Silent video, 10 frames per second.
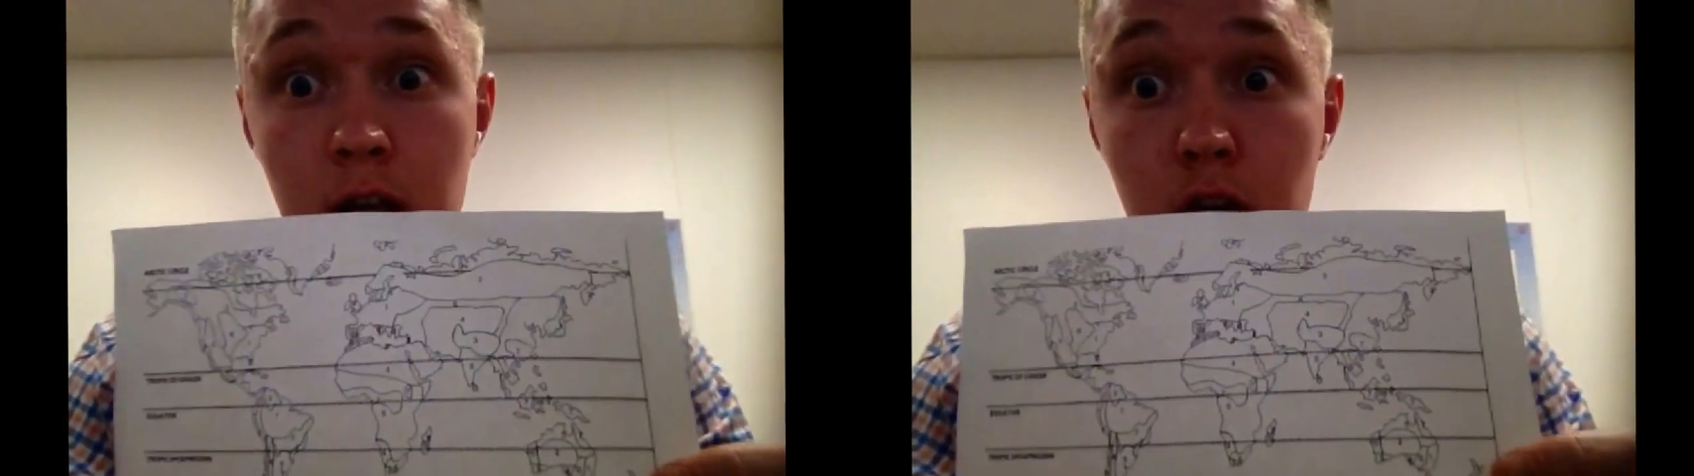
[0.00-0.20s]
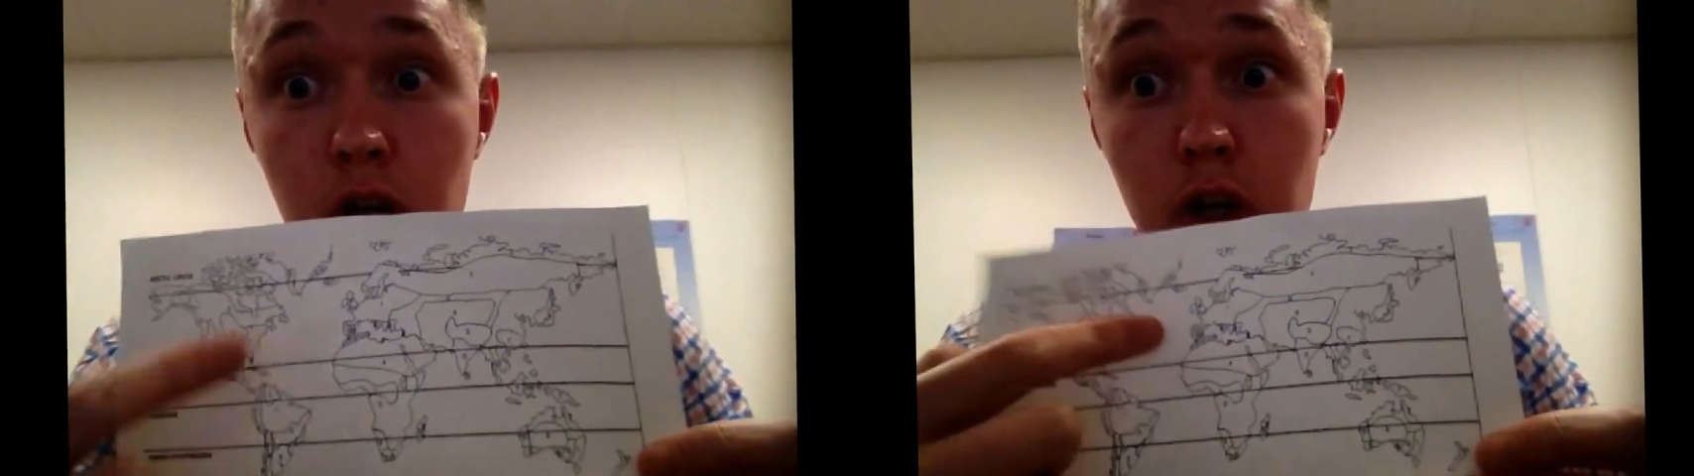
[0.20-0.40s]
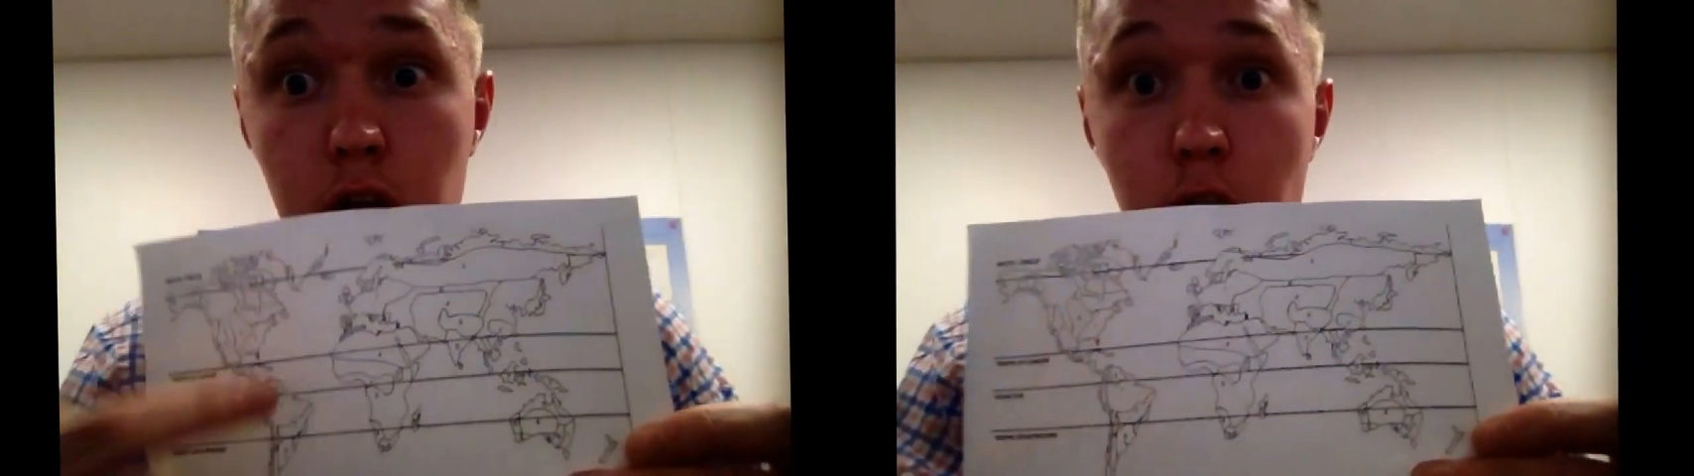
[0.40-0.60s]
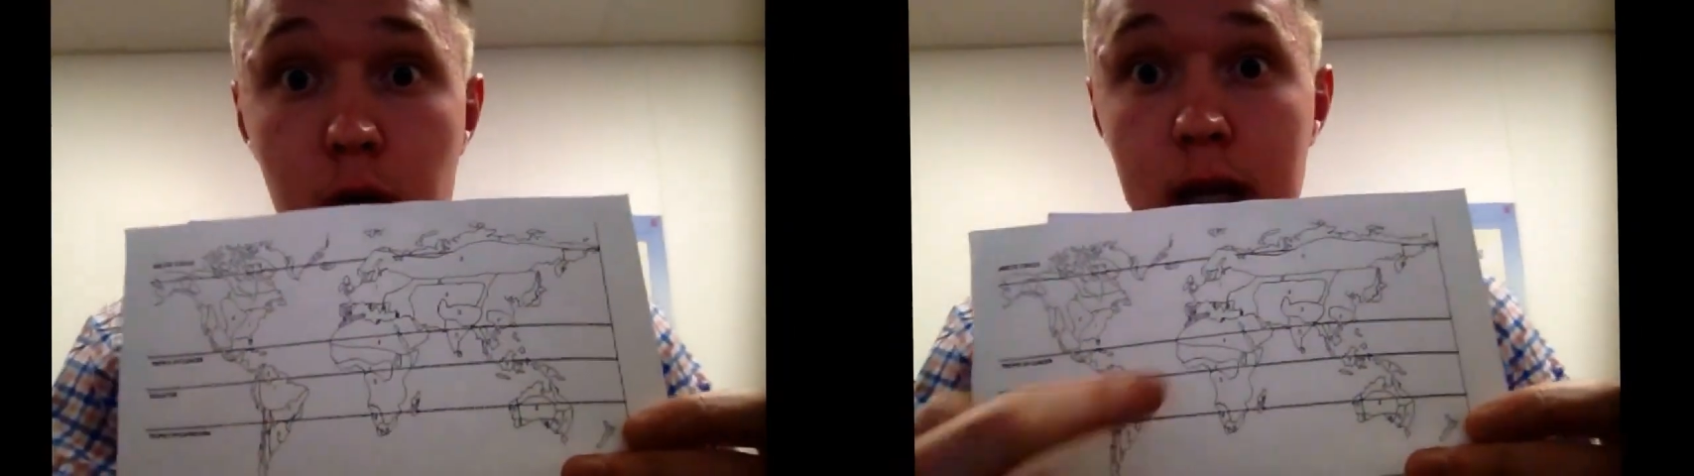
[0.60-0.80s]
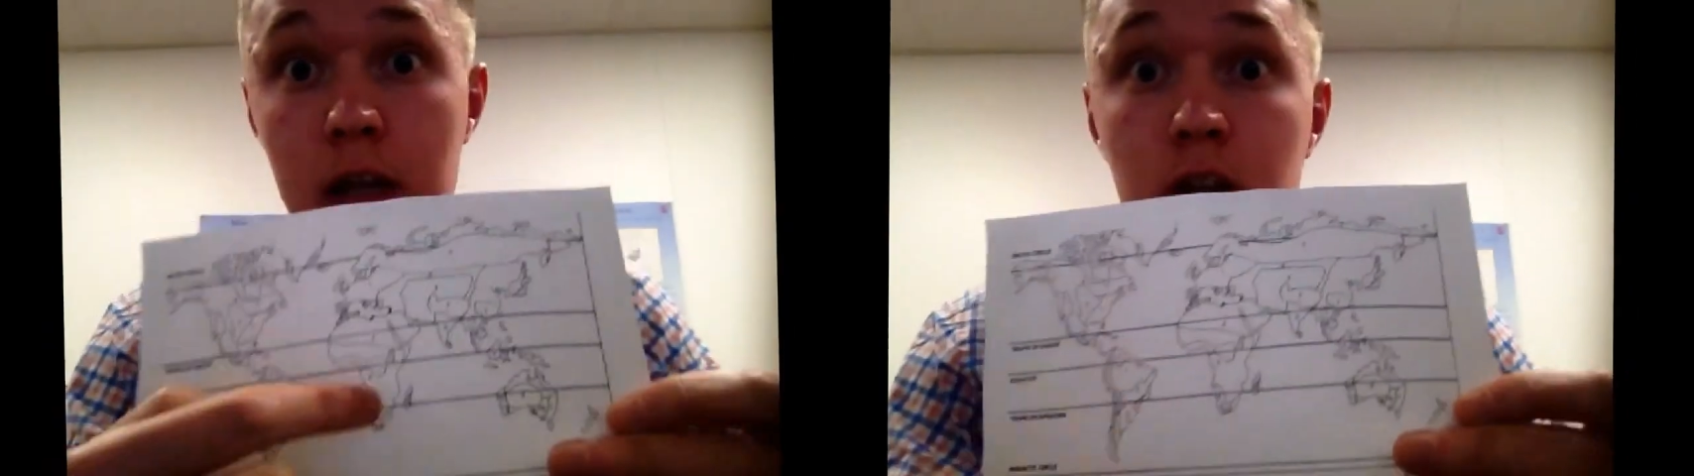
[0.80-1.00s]
colour code
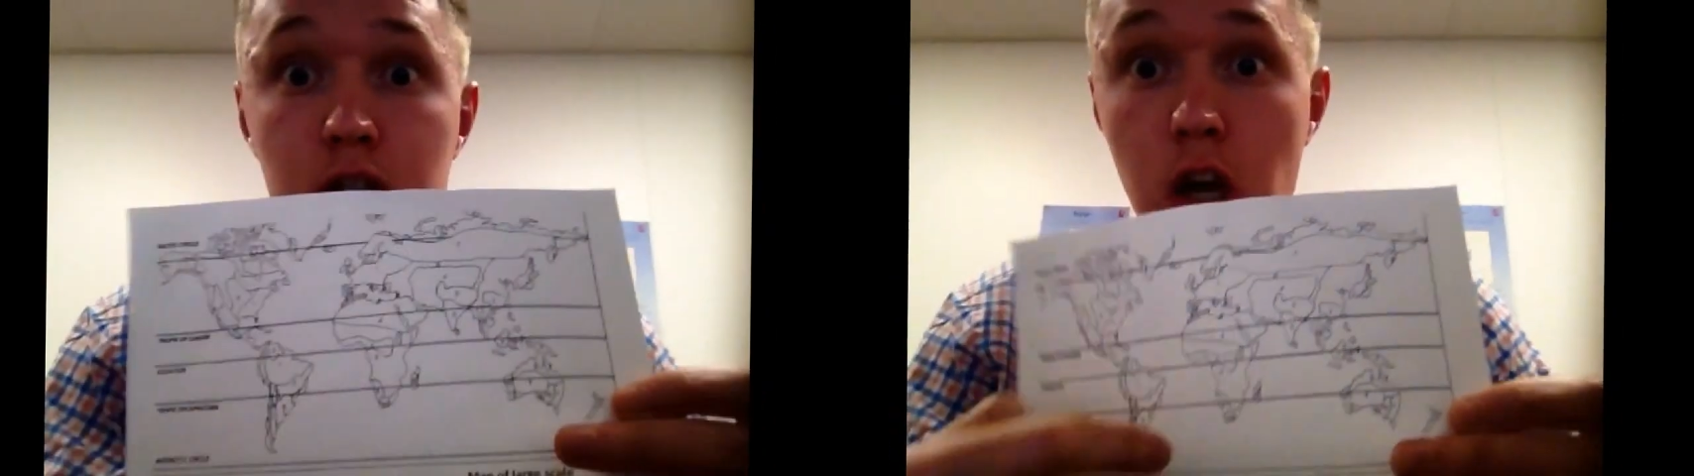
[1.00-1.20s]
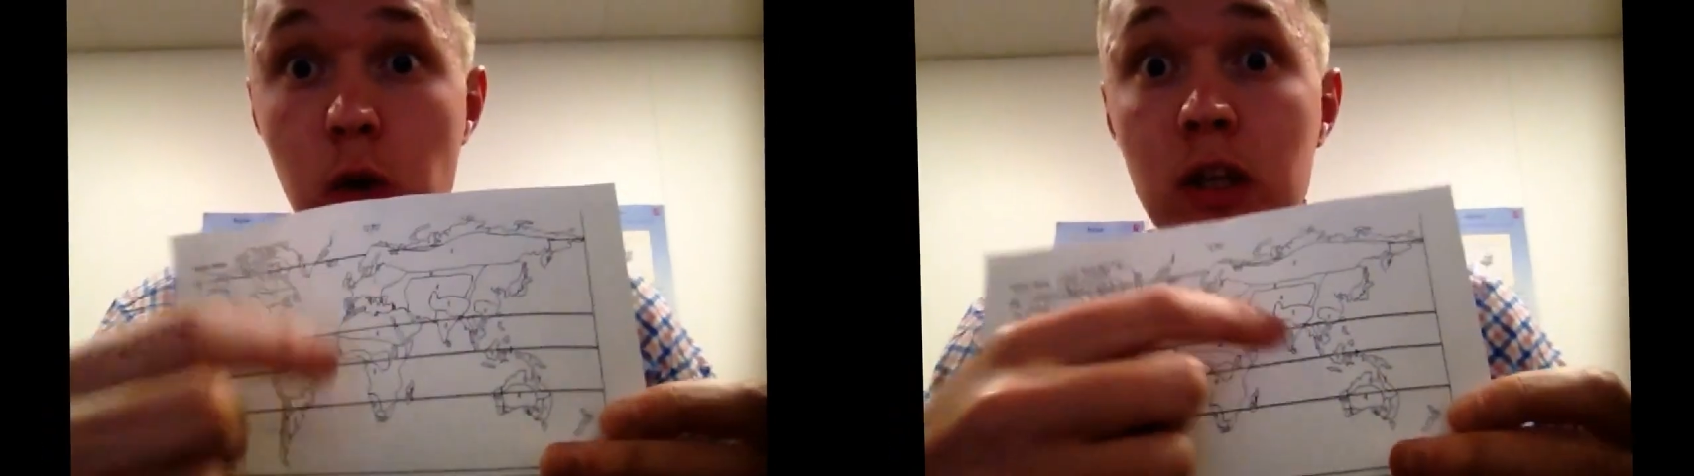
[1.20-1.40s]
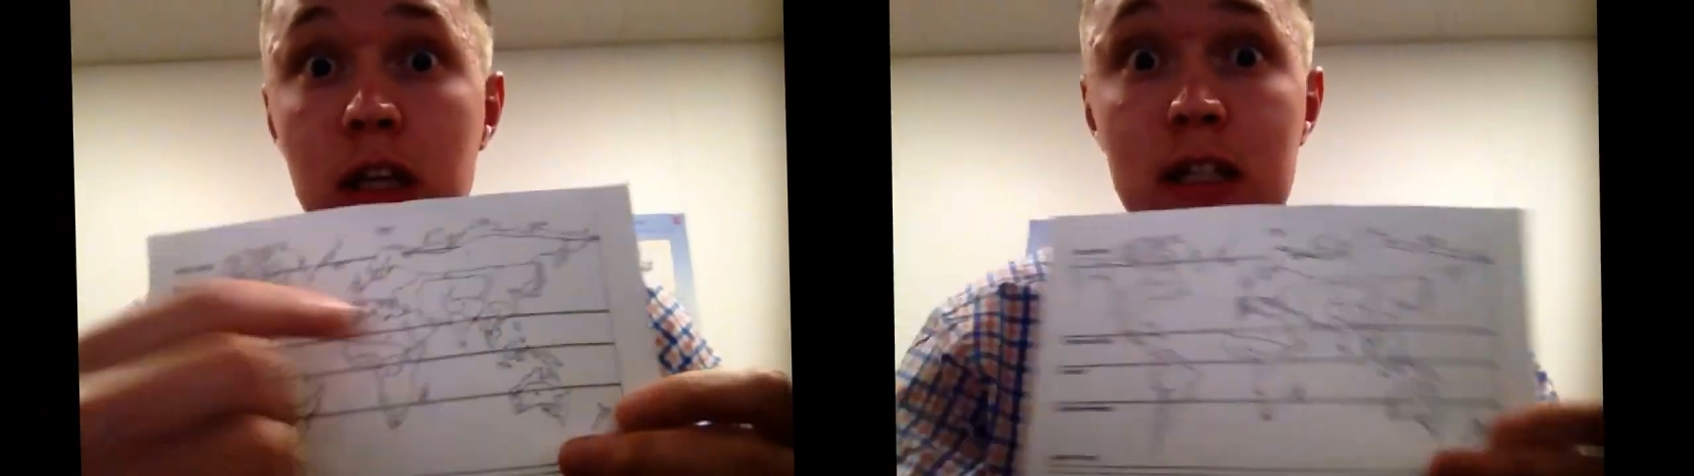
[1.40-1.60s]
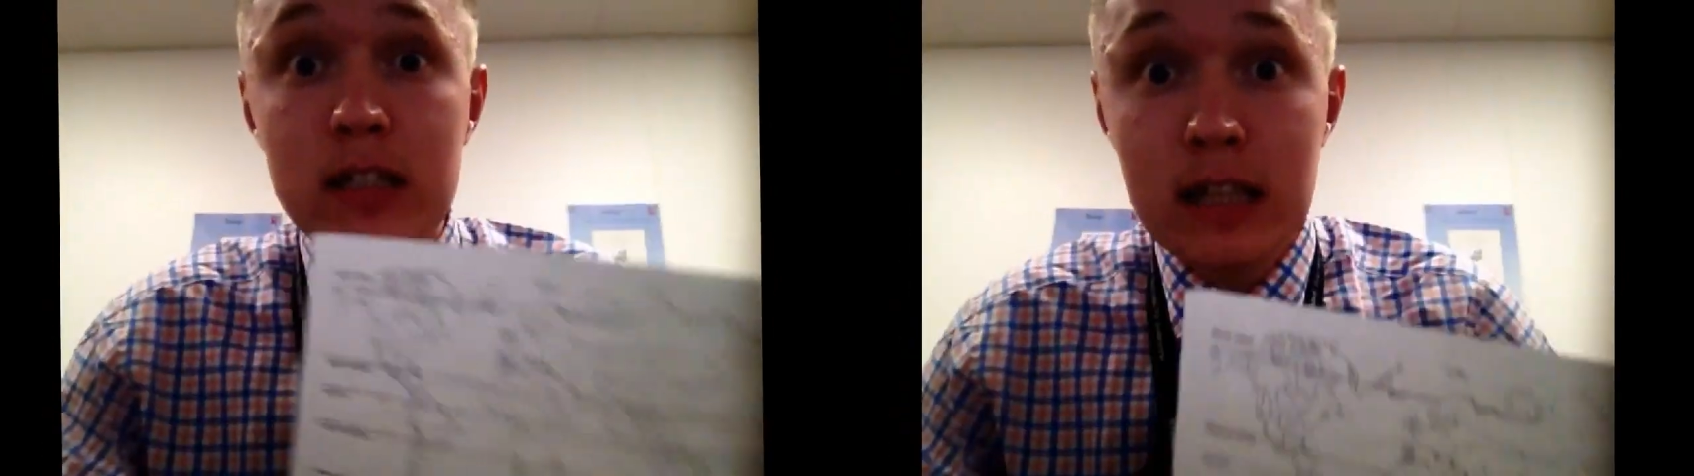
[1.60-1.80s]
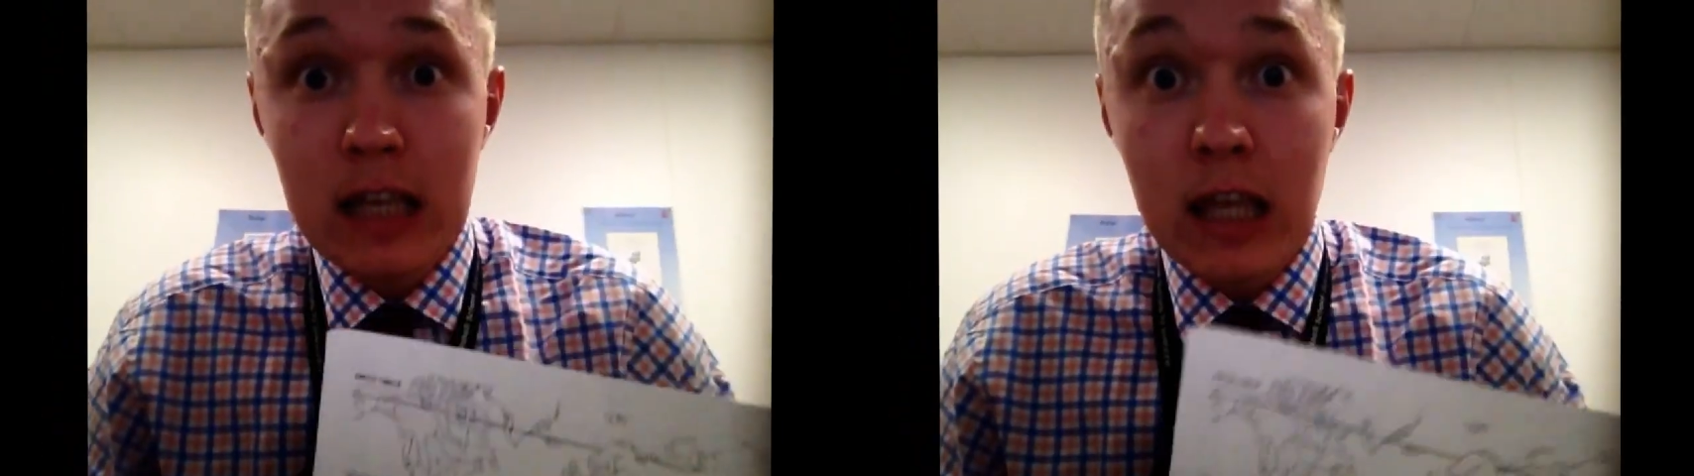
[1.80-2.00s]
it, so you can
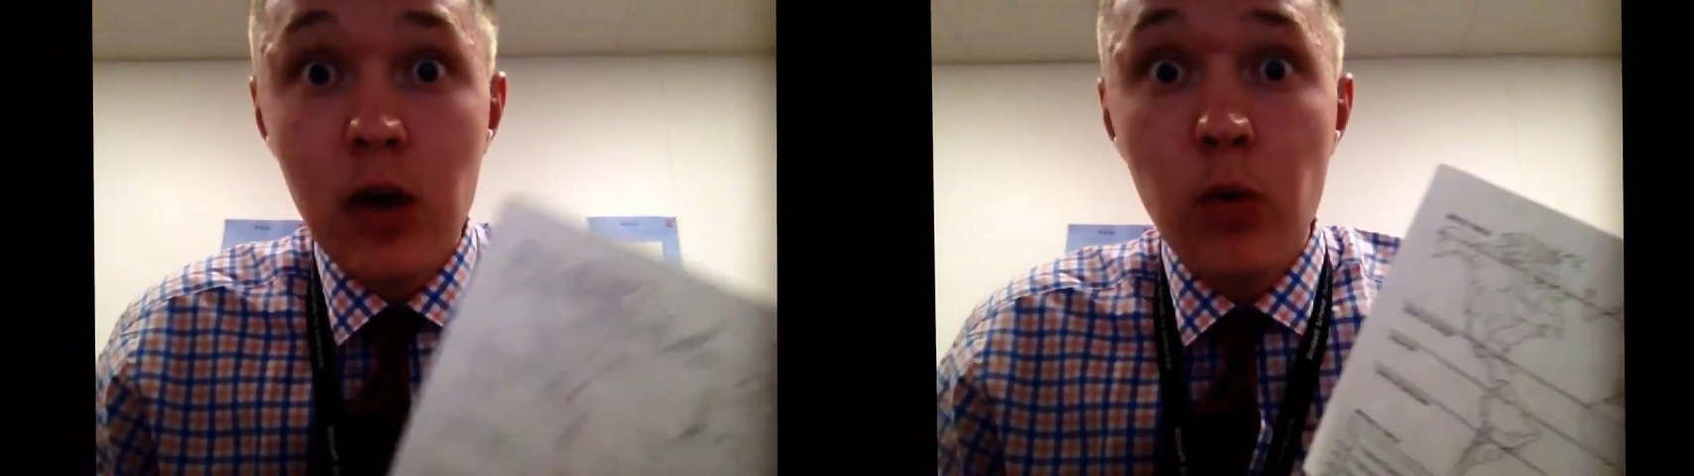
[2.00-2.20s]
see